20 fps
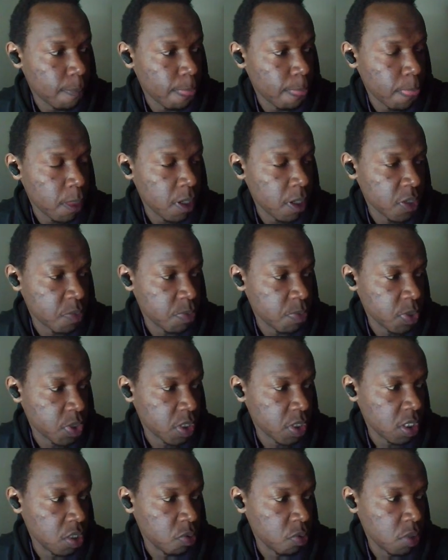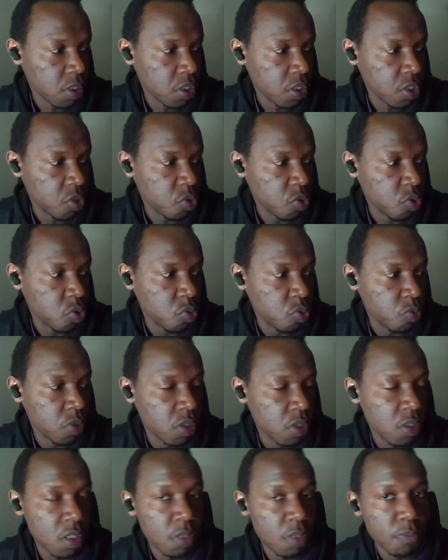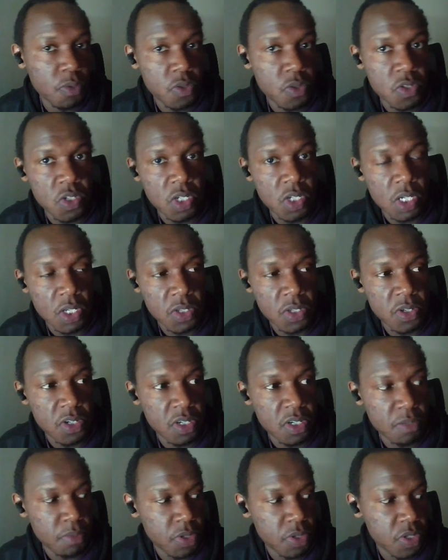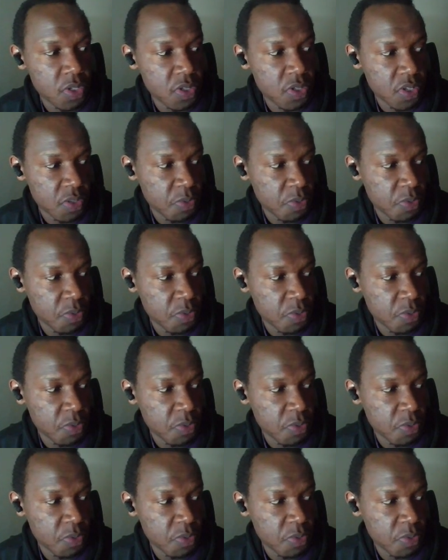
Especially one thing to do with the PostGIS databases,